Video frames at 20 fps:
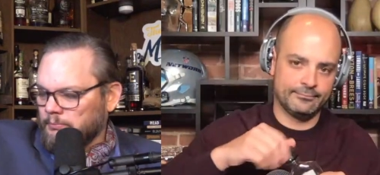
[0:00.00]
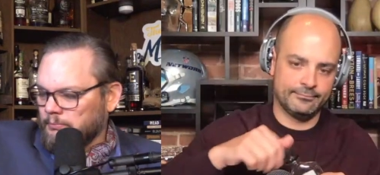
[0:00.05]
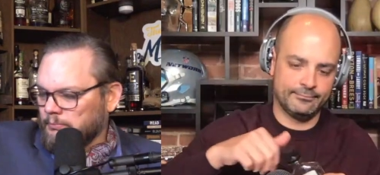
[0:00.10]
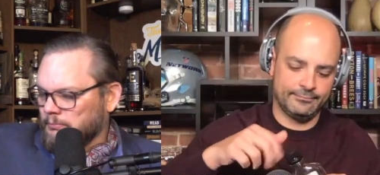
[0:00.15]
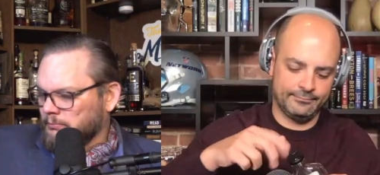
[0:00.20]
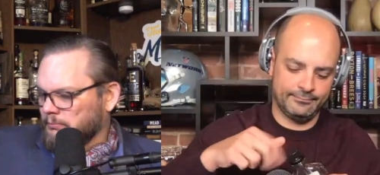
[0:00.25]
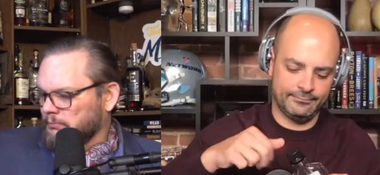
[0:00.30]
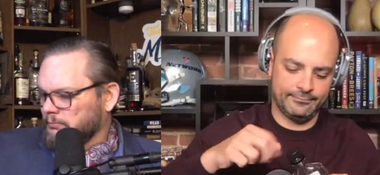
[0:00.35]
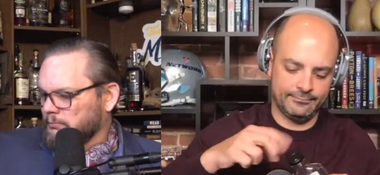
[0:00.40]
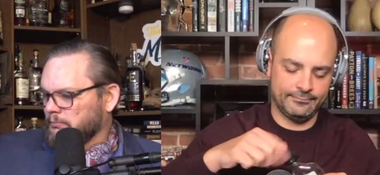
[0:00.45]

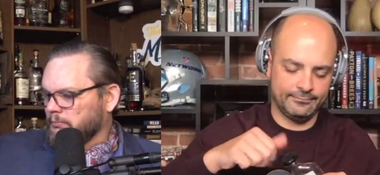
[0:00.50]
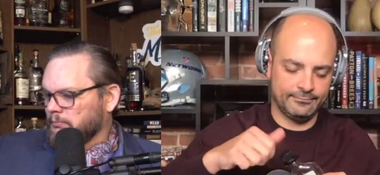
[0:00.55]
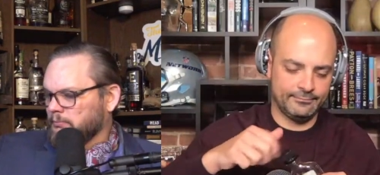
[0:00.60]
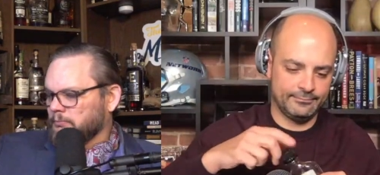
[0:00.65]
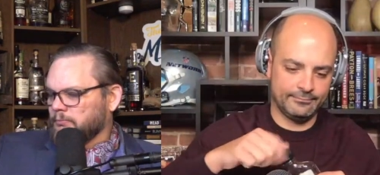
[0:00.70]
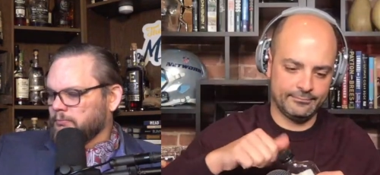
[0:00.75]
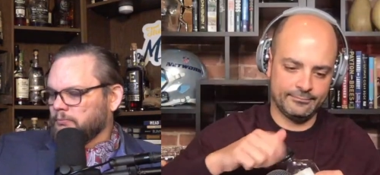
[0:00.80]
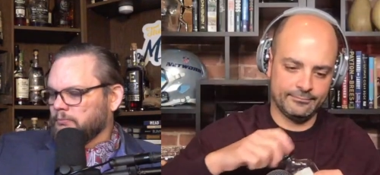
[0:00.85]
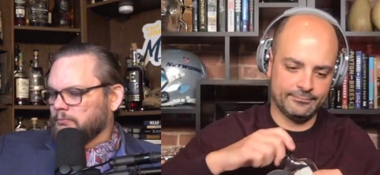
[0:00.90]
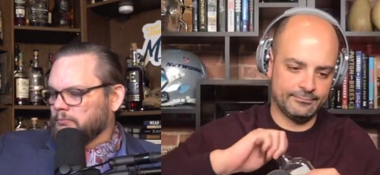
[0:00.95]

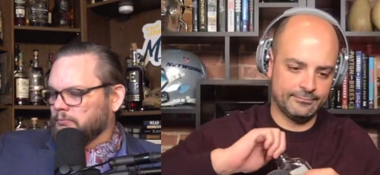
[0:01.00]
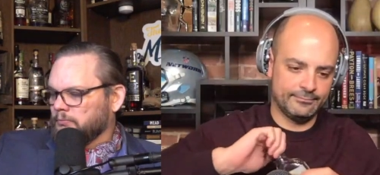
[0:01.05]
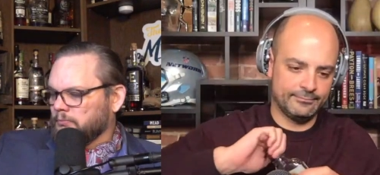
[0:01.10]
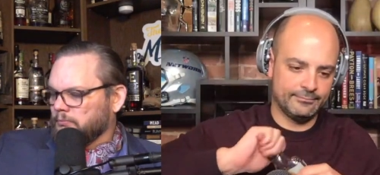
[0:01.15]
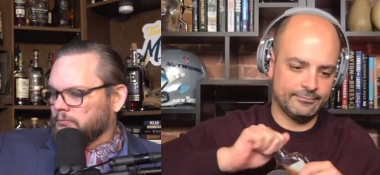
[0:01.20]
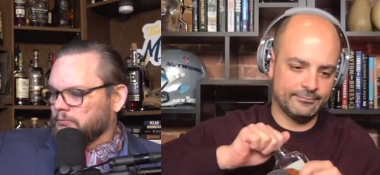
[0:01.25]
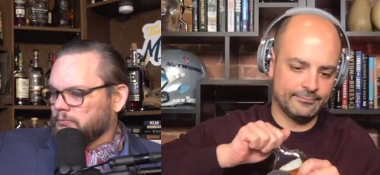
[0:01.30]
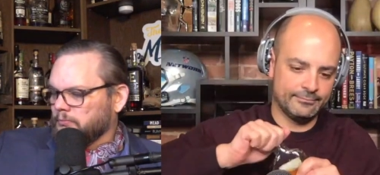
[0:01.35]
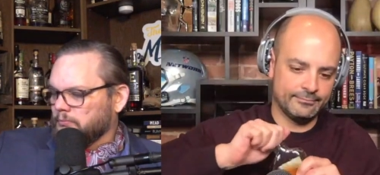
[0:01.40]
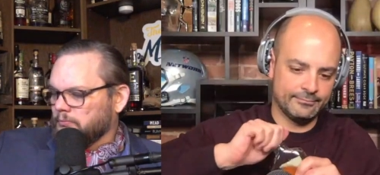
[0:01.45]

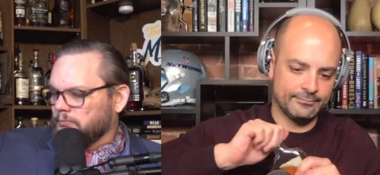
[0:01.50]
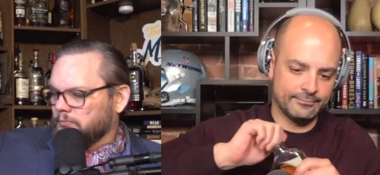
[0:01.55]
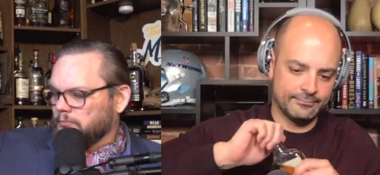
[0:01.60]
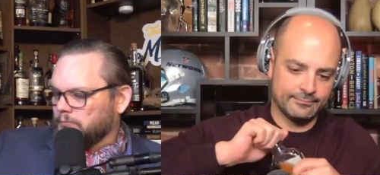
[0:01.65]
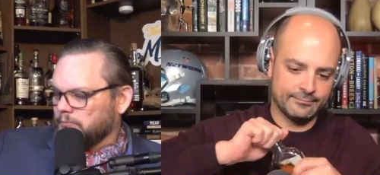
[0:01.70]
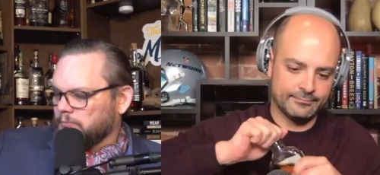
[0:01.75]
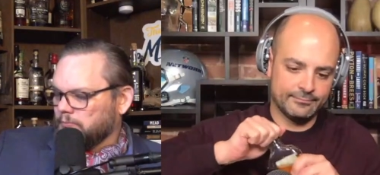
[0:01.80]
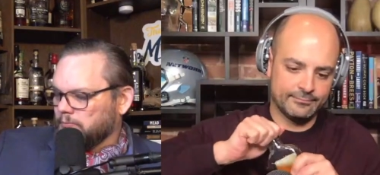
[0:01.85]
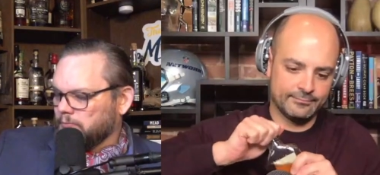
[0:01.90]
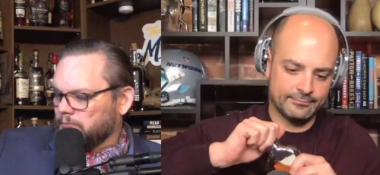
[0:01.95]

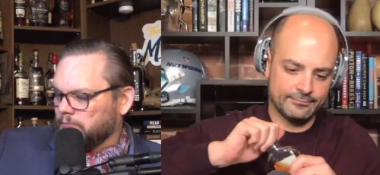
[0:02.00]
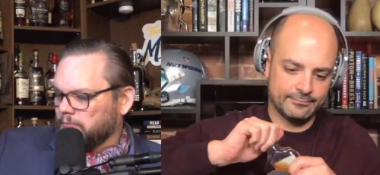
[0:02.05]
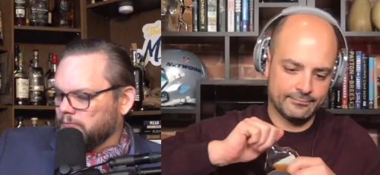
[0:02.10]
Nobody speaks.